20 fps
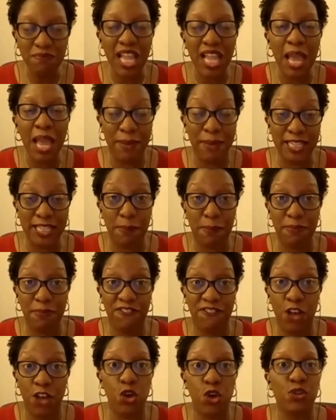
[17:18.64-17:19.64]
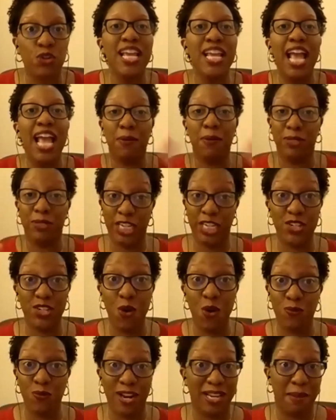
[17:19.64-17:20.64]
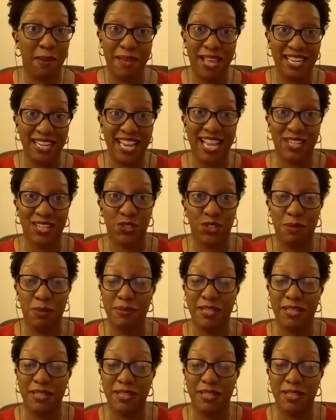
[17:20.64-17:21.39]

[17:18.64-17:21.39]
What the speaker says: I picked up the phone, which I don't recommend actually,